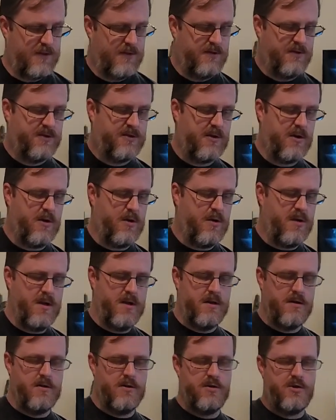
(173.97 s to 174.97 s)
So
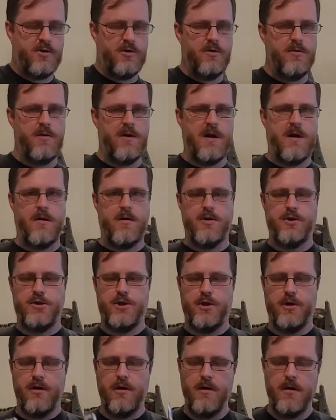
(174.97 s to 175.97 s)
into our
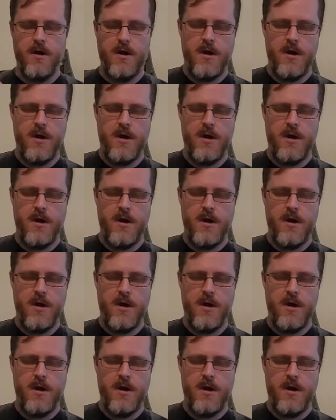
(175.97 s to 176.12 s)
jigger,